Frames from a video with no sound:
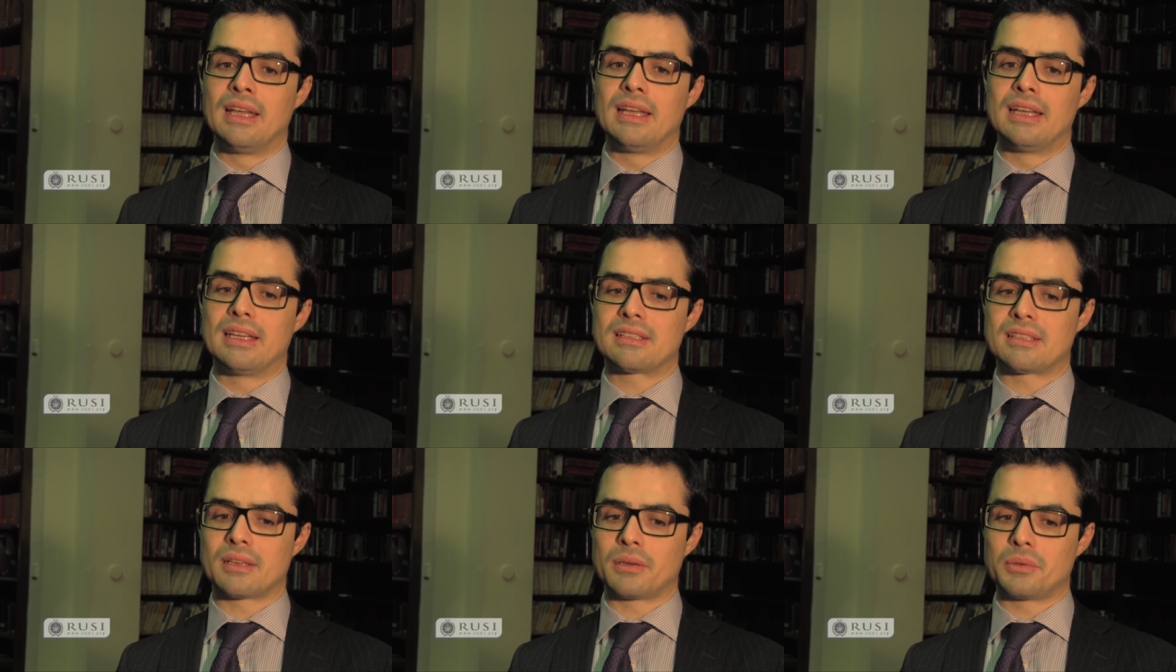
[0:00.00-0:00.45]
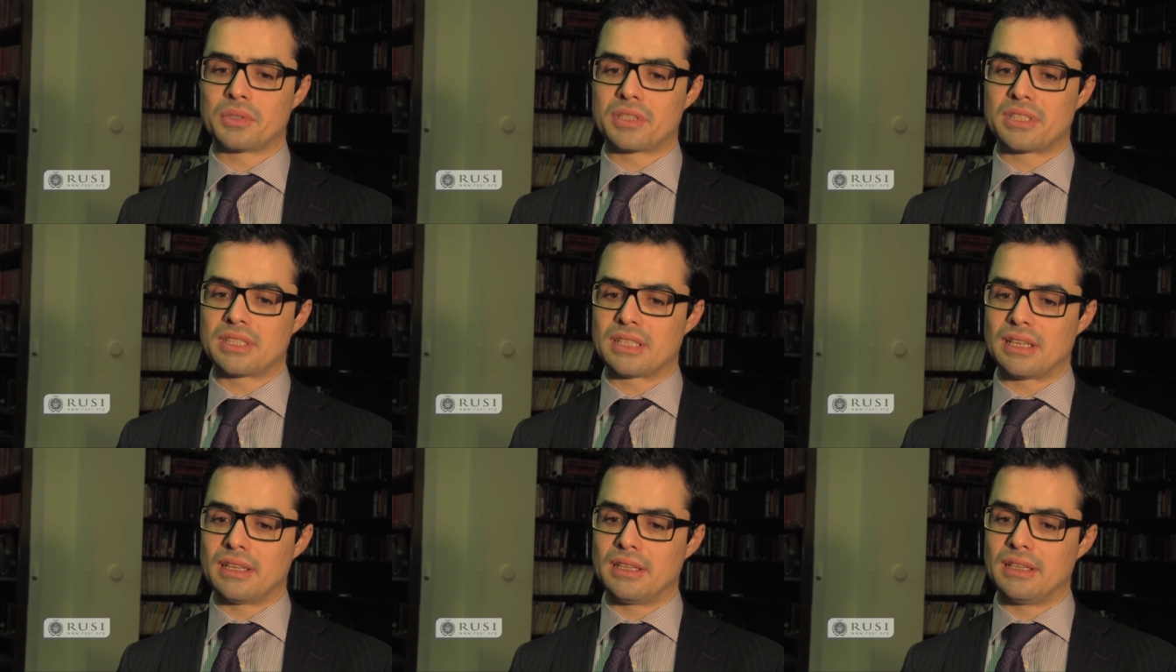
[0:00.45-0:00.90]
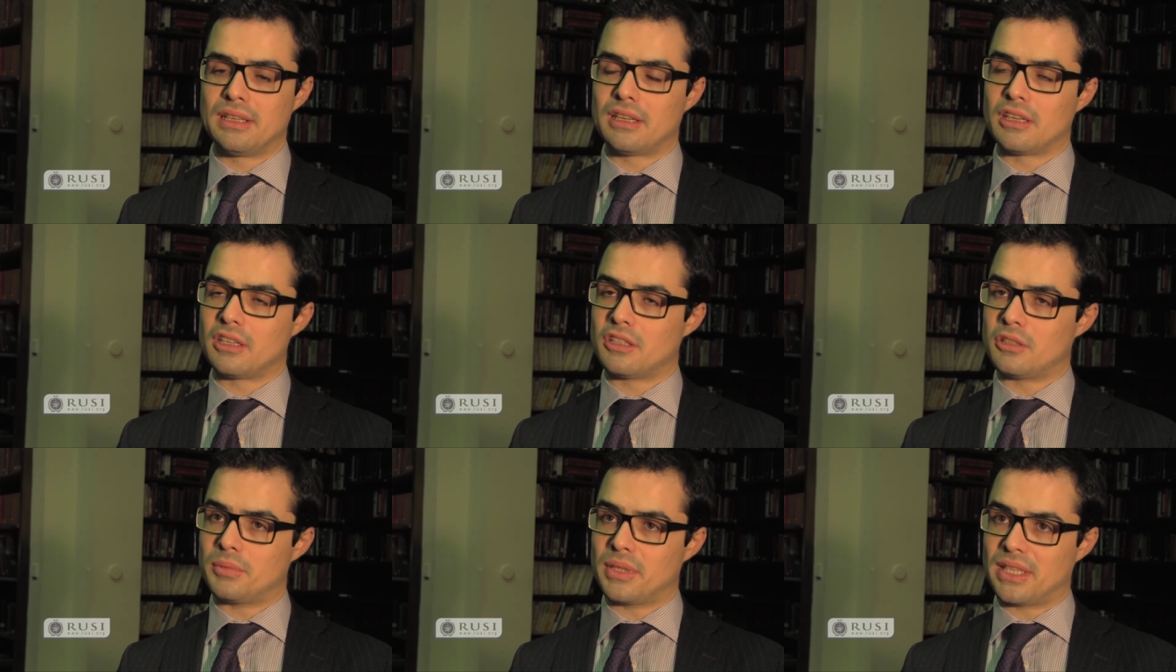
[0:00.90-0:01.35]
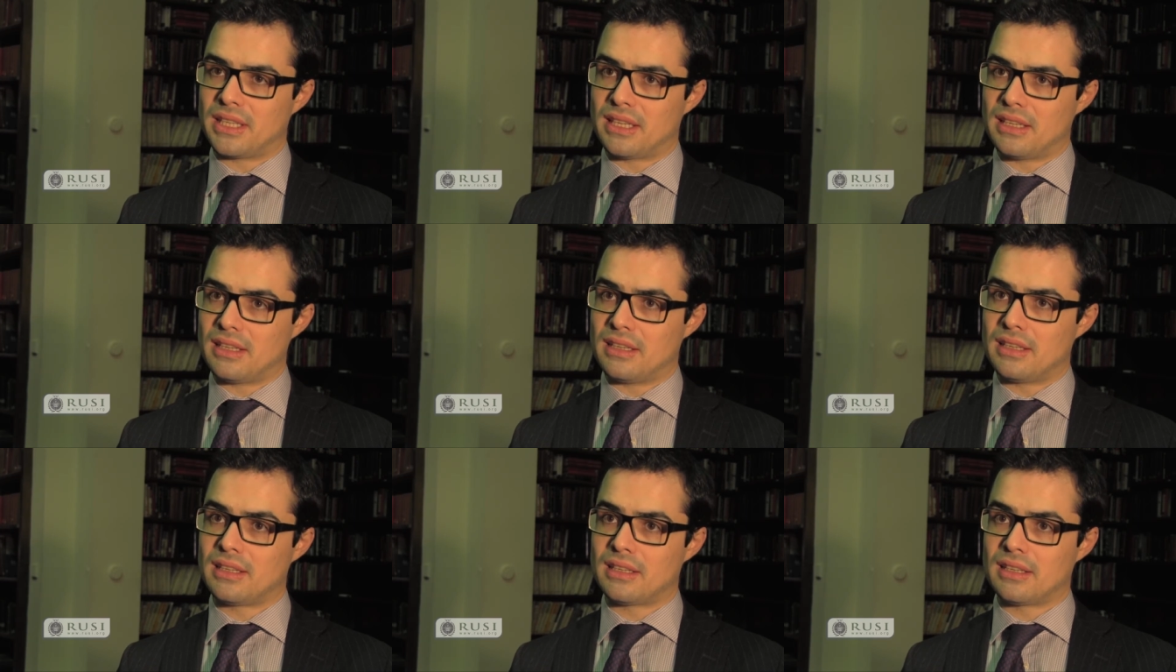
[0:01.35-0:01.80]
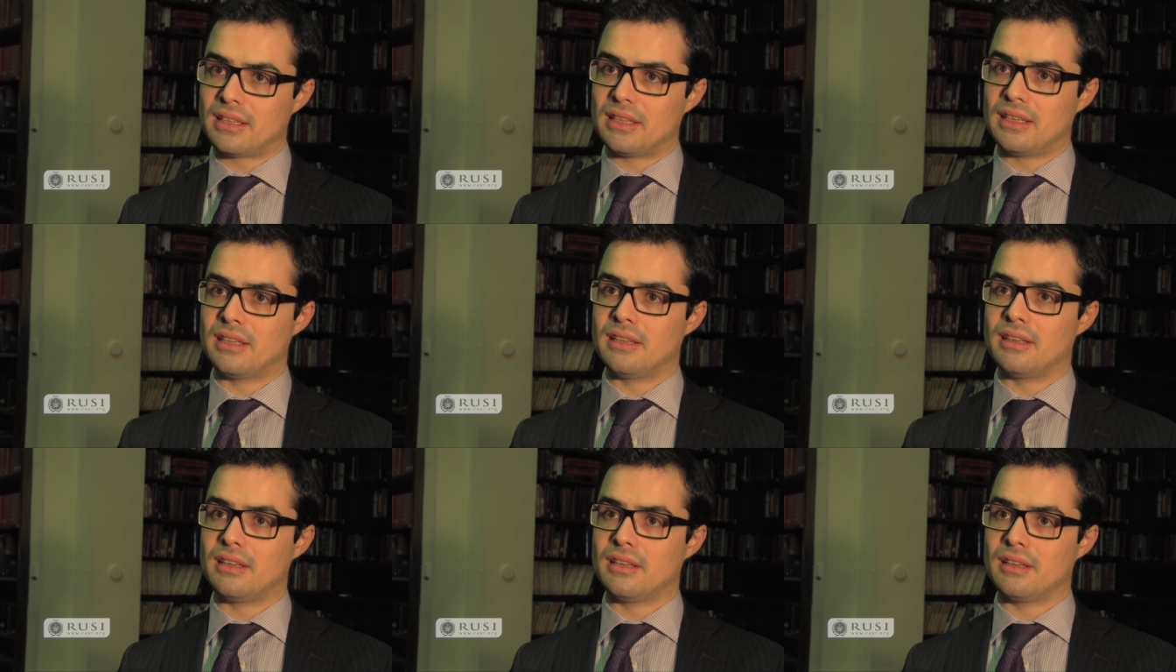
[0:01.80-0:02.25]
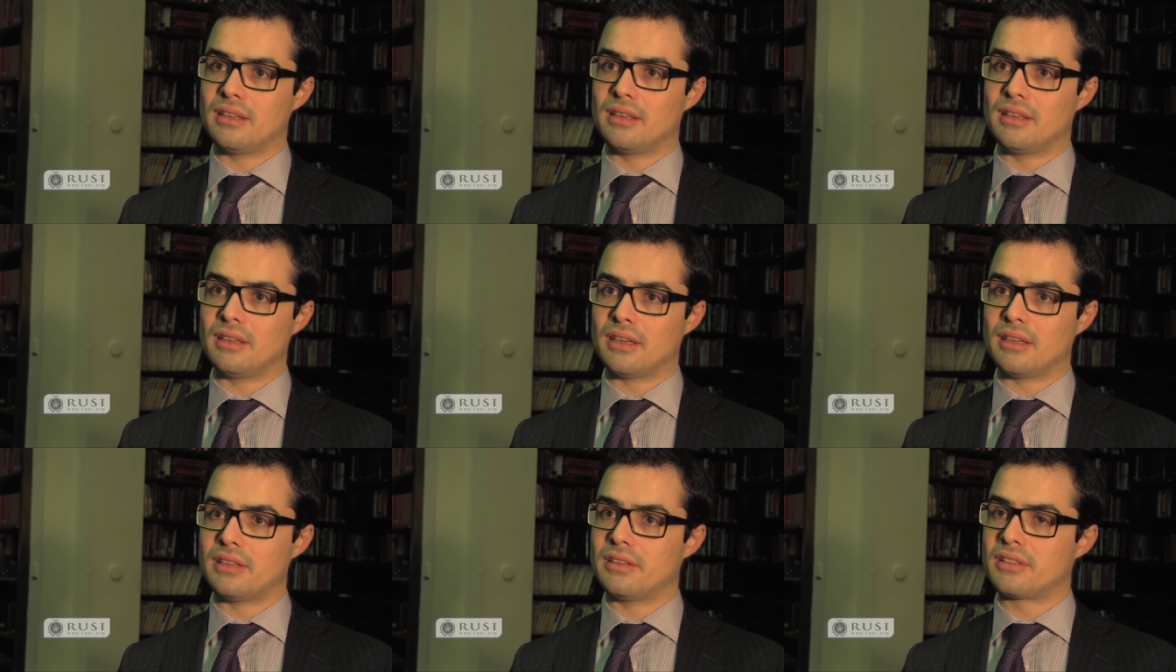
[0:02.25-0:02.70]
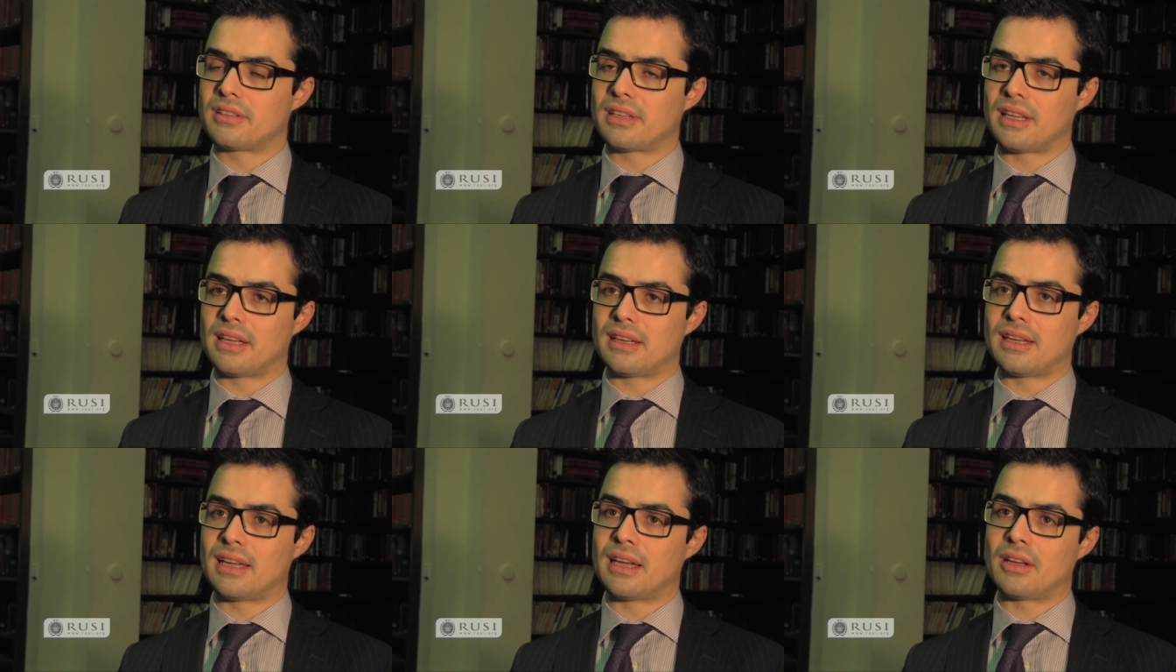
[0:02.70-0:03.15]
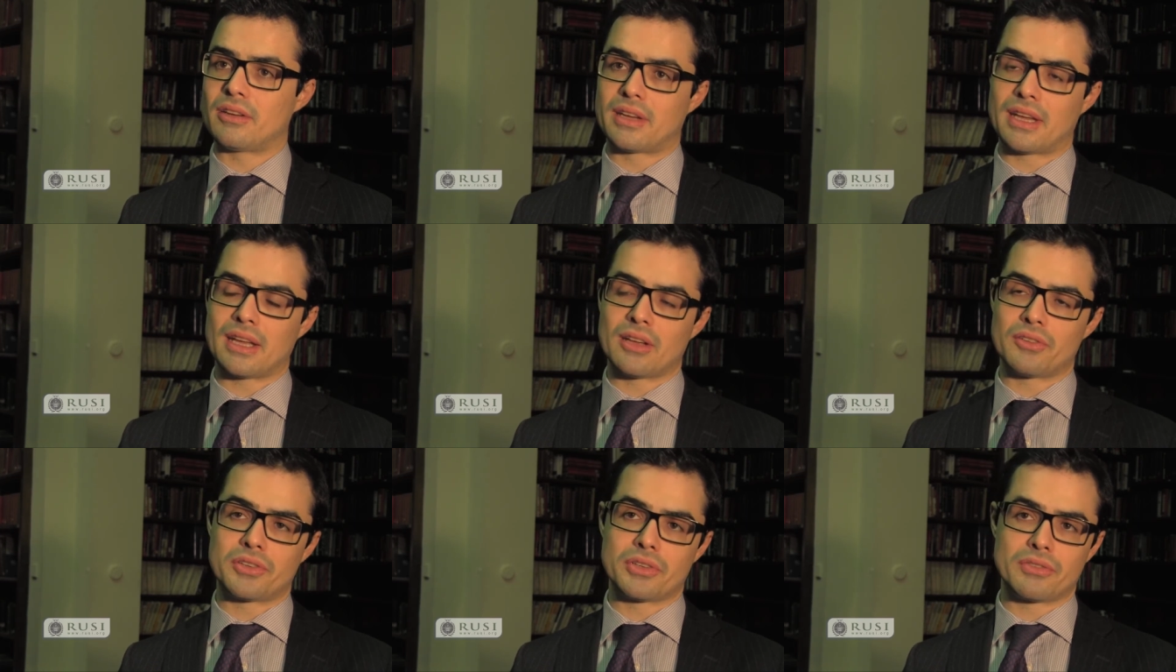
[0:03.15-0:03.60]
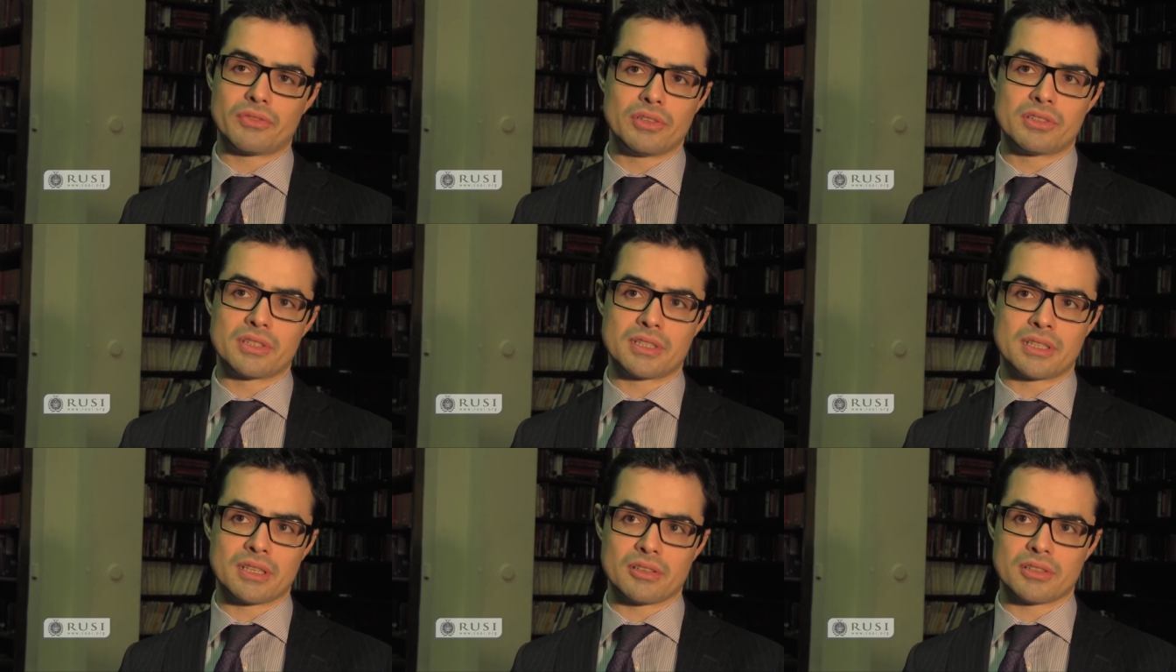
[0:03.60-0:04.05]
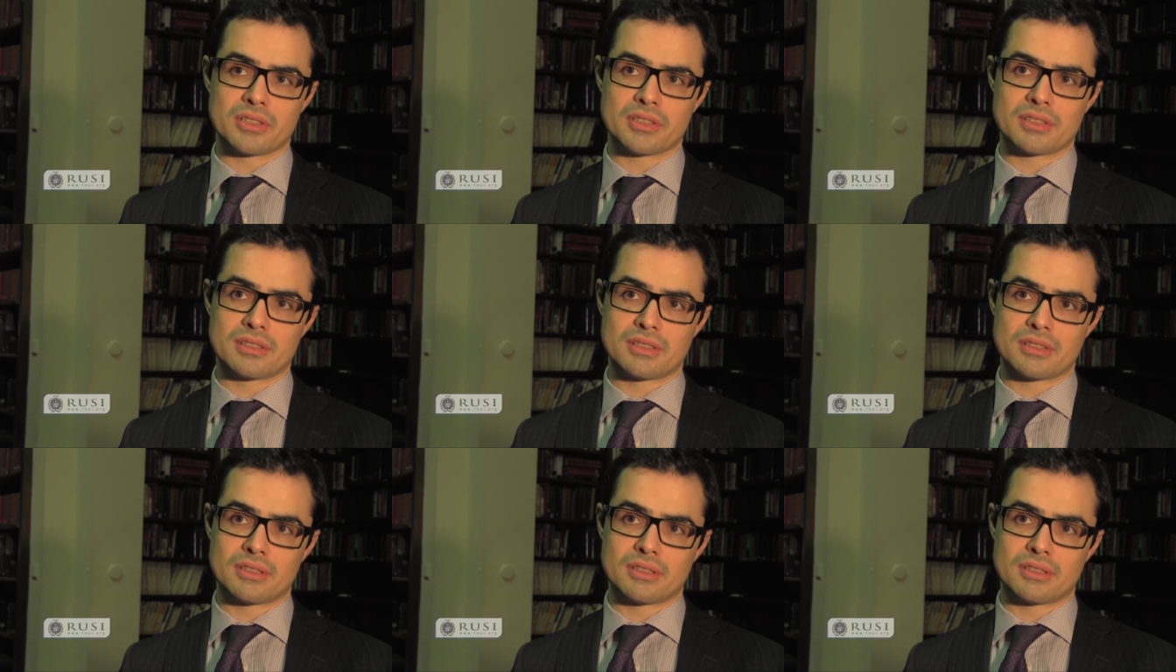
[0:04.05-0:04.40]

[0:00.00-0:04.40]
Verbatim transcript: is something which is clearly going to be key in uh, understanding how to counter future terrorist